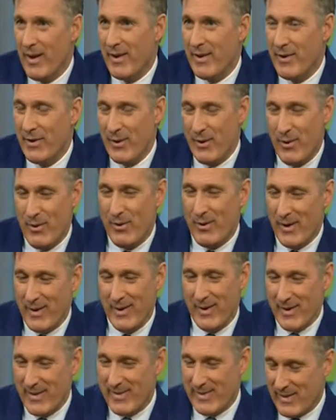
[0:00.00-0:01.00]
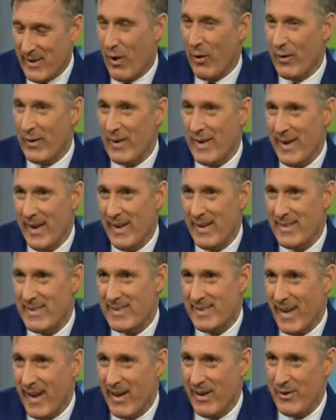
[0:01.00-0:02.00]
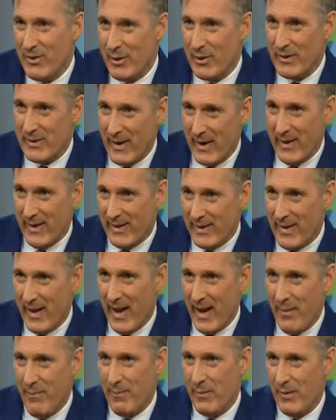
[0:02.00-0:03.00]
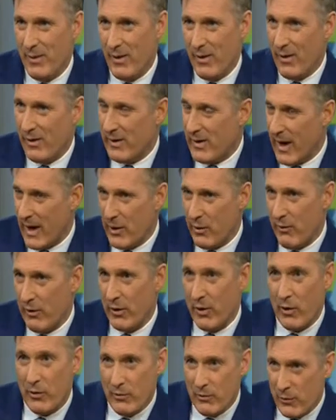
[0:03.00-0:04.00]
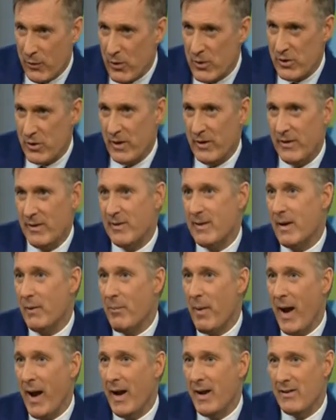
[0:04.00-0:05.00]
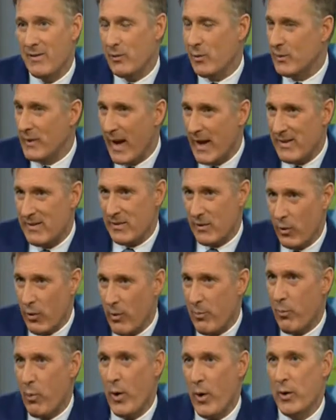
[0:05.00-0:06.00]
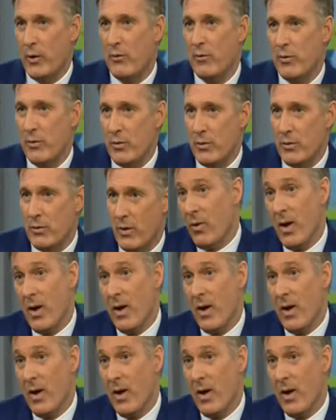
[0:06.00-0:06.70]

You know, it's young kids, and you're telling them kind of a confusion in their mind. So that's her point of view.